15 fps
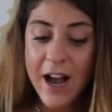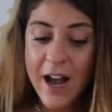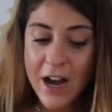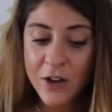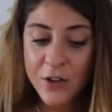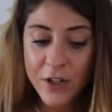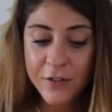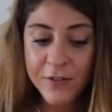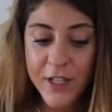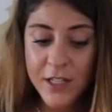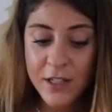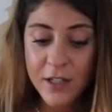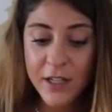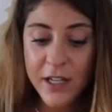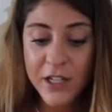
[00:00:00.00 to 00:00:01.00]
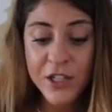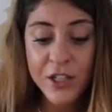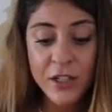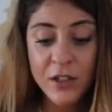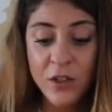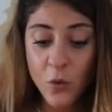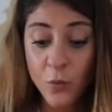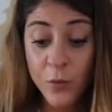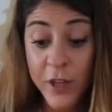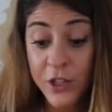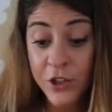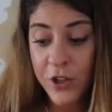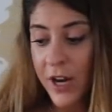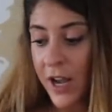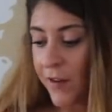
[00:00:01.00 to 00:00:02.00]
out of this connection
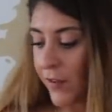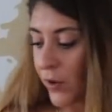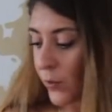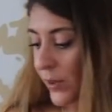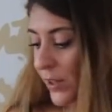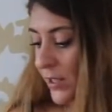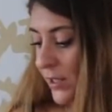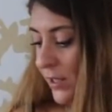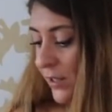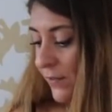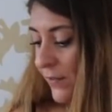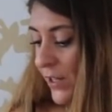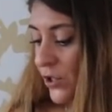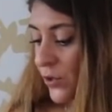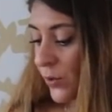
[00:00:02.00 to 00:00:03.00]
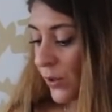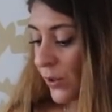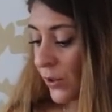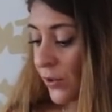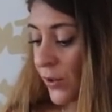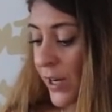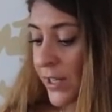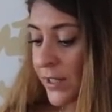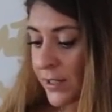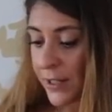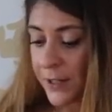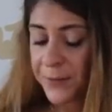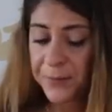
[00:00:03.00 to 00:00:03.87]
that you're having with this individual, Right?